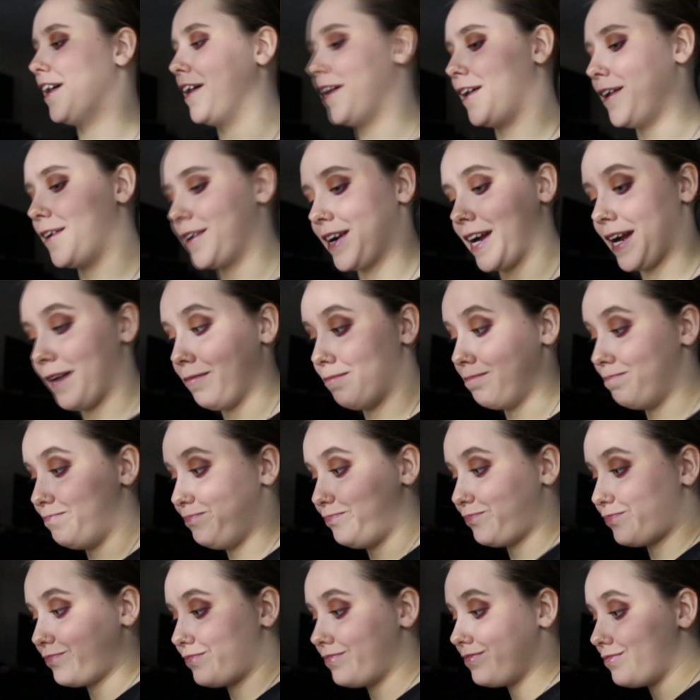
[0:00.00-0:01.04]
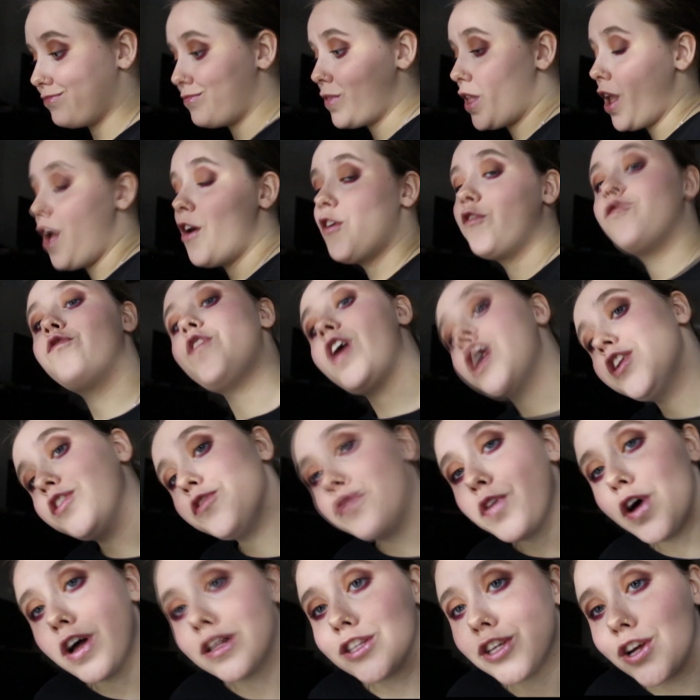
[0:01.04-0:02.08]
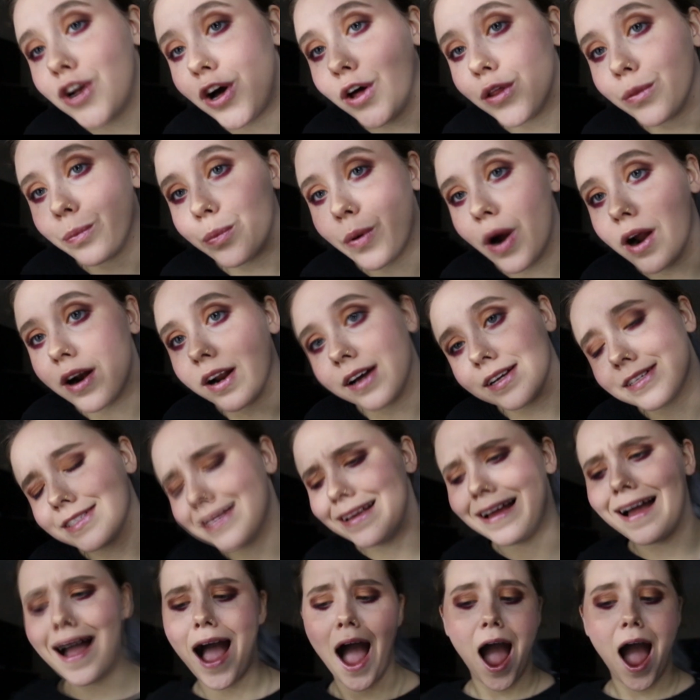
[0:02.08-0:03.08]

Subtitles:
Okay. Final thoughts on all the products.